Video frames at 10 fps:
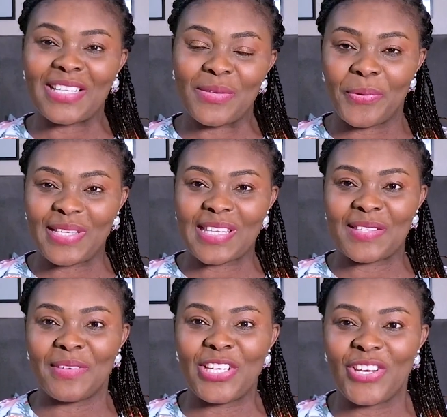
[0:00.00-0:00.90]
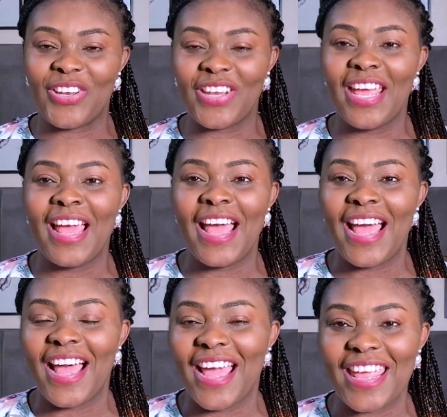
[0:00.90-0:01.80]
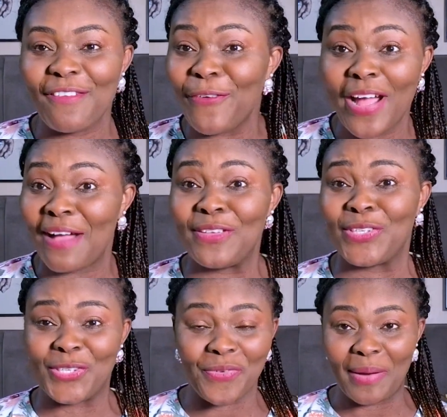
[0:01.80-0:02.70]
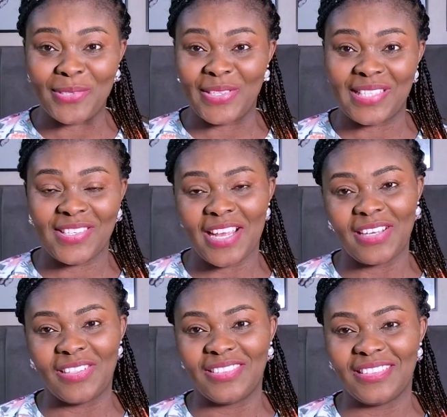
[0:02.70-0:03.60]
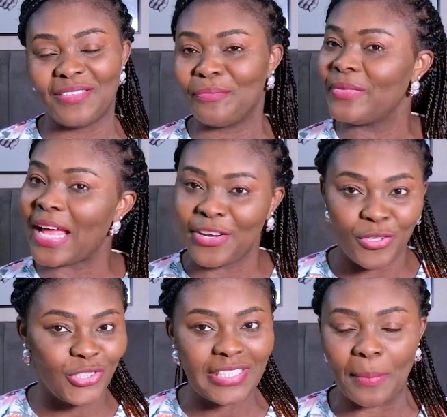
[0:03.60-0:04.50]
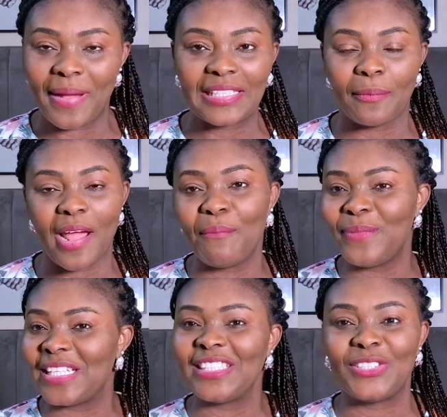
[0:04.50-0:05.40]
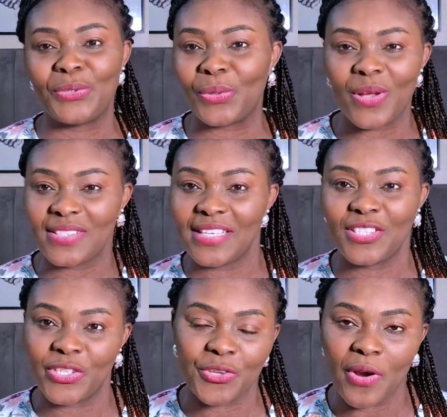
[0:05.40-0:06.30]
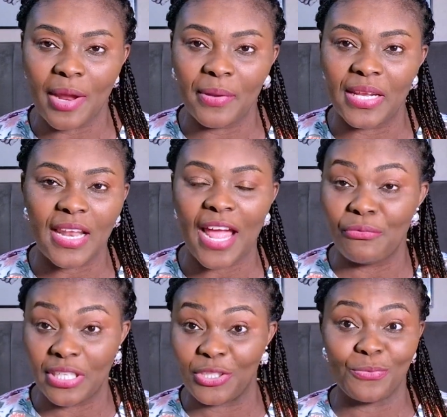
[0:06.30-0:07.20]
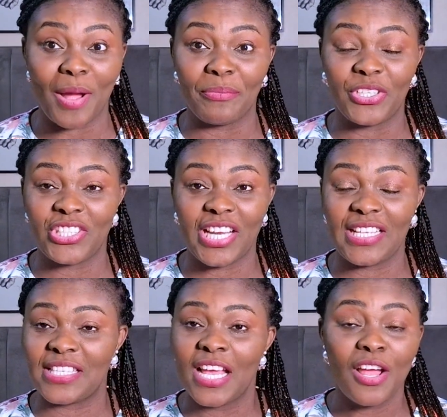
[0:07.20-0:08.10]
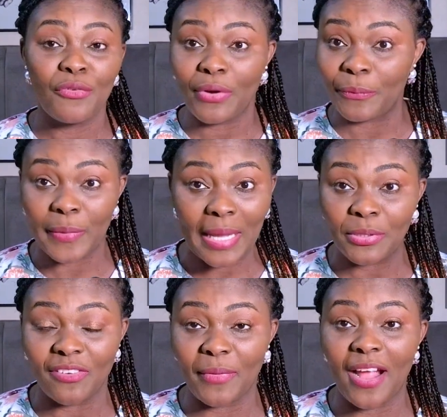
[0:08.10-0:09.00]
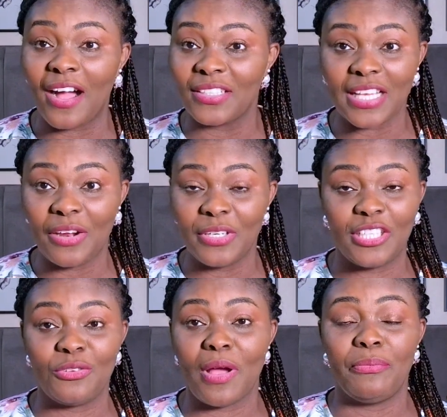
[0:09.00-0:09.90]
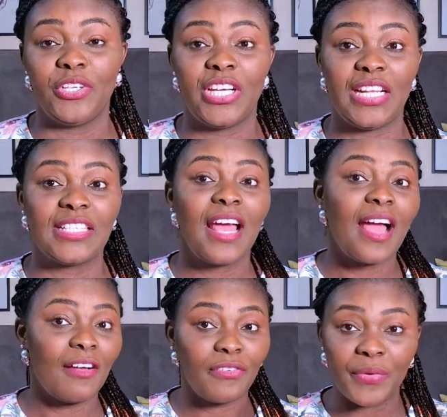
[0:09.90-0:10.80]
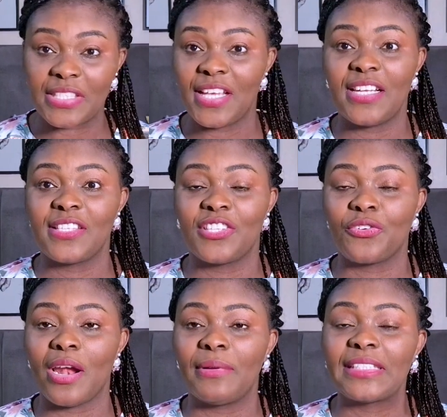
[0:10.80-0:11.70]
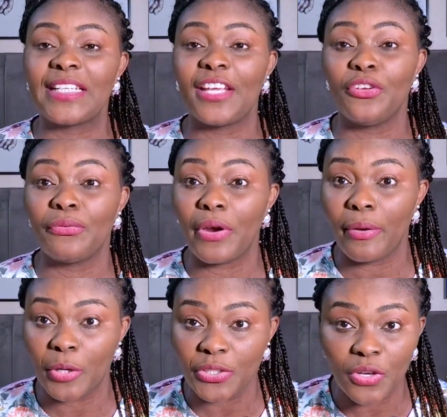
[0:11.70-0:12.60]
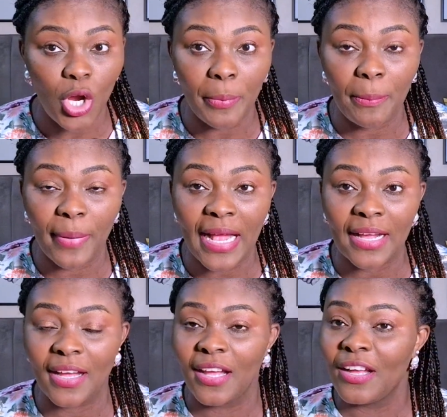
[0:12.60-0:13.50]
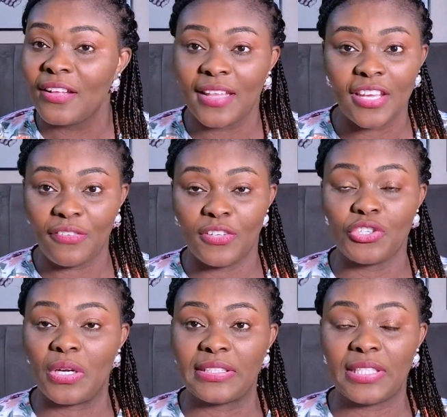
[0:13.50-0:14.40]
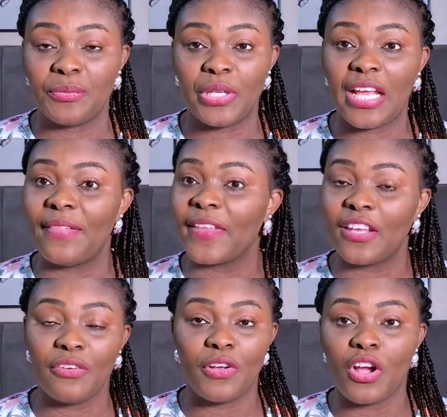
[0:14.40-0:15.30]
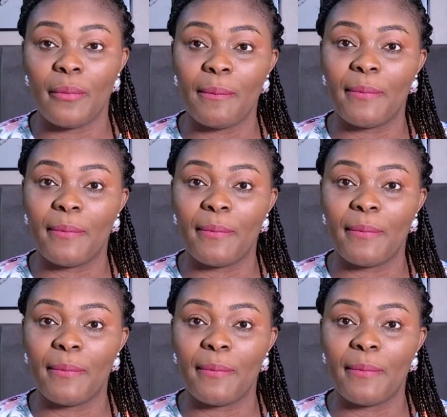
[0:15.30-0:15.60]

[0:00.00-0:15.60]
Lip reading: to Prisca's Mission. If you haven't subscribed to this channel, and you're just a passerby, please do consider subscribing. I really do appreciate, from the depth of my heart, I really do appreciate. And for returning subscribers, thank you very much for coming back. Thank you for trusting me, and thank you for coming